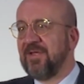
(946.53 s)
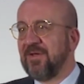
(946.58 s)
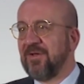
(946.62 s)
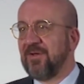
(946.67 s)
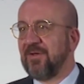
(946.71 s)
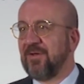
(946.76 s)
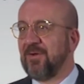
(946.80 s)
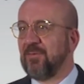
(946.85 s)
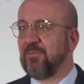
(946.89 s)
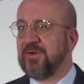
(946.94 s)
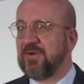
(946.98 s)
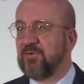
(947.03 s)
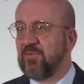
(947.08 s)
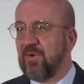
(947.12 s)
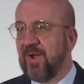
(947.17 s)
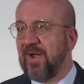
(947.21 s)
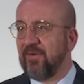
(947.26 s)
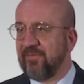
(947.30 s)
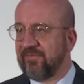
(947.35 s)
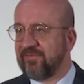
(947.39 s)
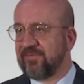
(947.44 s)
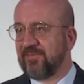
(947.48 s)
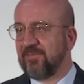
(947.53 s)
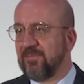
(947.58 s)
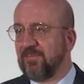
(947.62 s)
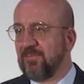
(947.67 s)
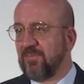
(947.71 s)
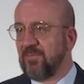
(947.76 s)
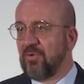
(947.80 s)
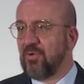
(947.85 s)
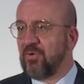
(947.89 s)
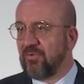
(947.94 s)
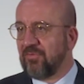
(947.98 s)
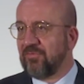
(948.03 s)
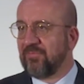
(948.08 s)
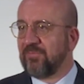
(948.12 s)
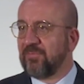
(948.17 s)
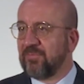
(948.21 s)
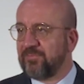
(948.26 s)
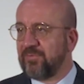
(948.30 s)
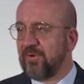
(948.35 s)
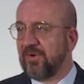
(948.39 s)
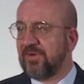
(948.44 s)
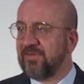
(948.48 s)
uh, requires more
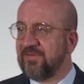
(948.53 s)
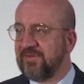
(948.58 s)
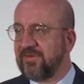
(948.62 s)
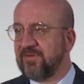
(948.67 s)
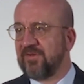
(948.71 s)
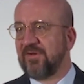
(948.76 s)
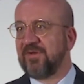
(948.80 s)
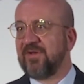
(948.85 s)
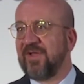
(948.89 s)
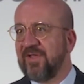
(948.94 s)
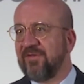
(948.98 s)
political